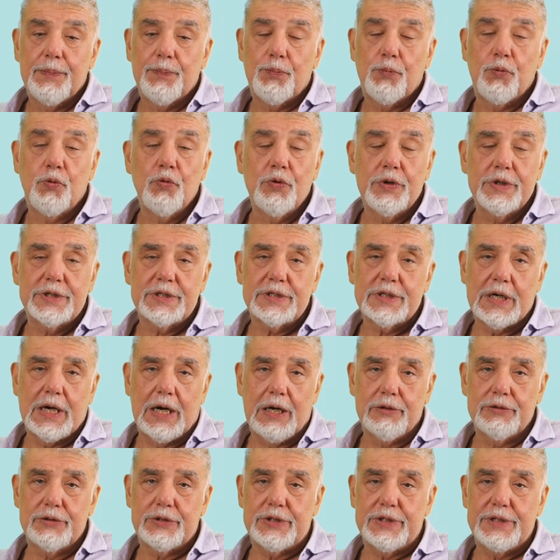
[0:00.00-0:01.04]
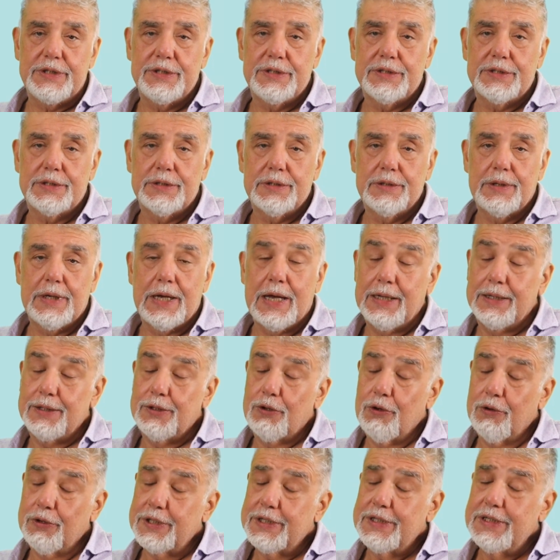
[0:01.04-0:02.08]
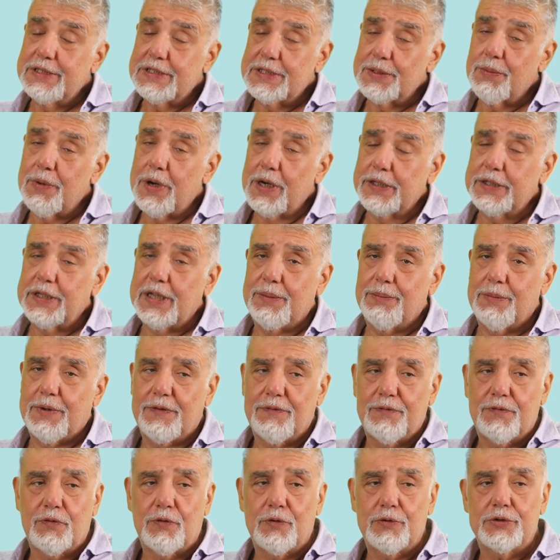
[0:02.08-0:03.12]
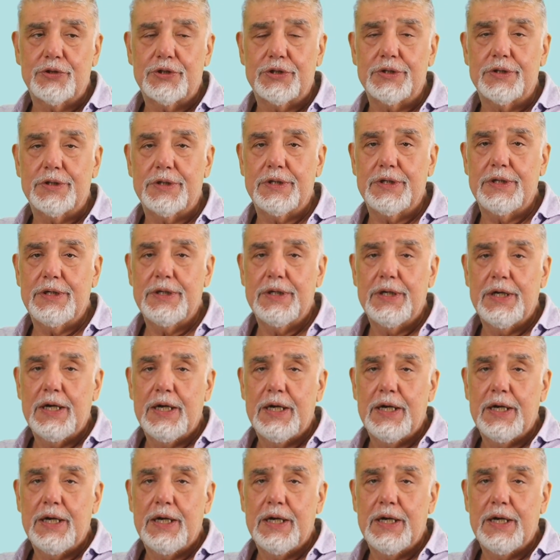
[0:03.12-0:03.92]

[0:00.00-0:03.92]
poorest countries, and Turkey is among them, unfortunately,